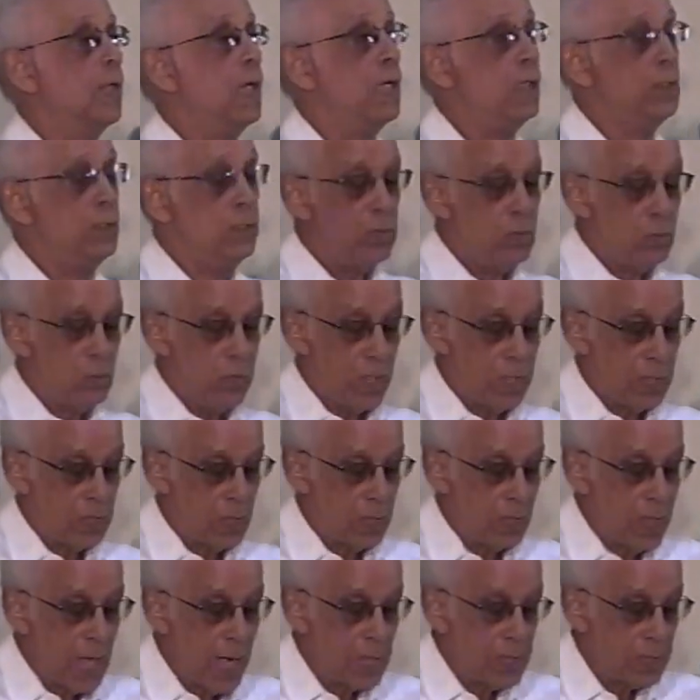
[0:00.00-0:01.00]
a new
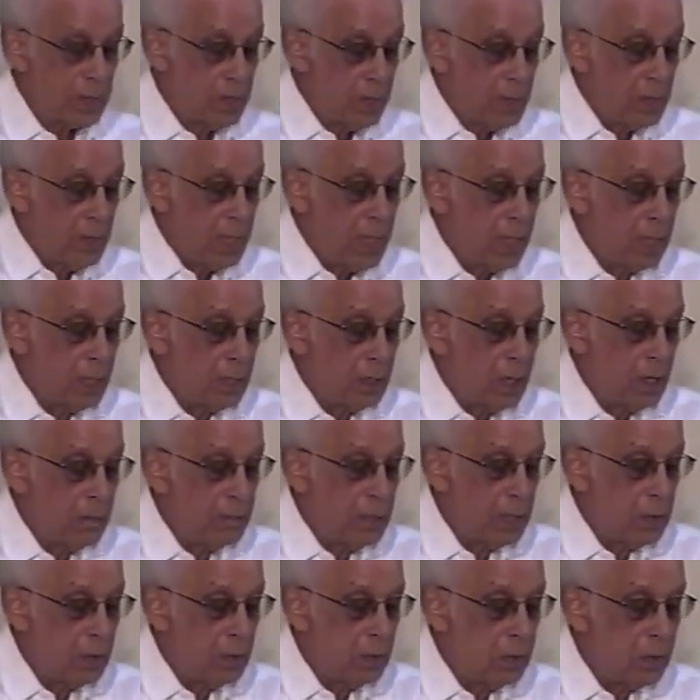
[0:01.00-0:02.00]
international
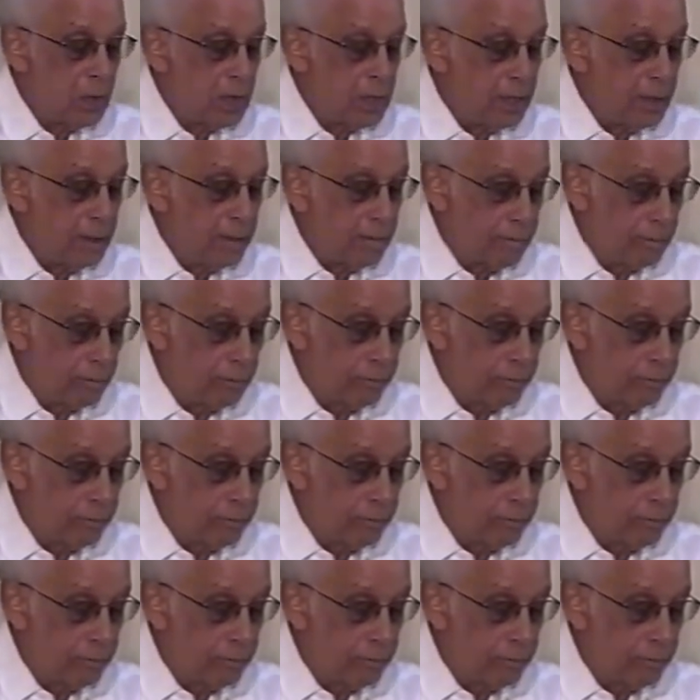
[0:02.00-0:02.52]
economic order.